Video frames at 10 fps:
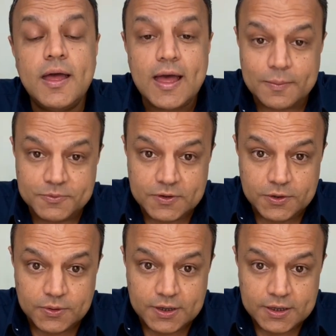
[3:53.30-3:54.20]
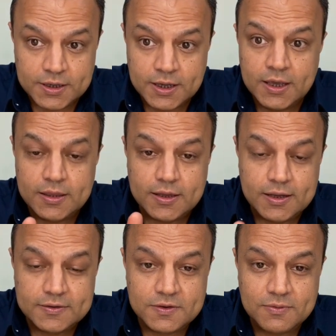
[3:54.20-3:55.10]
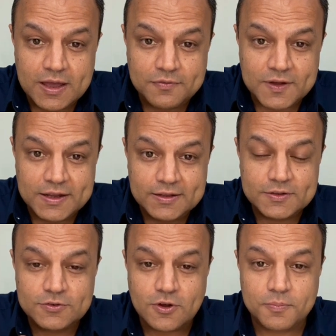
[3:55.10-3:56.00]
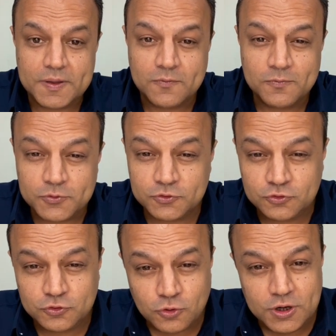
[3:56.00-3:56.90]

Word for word: Absolutely. The reason why I find this topic so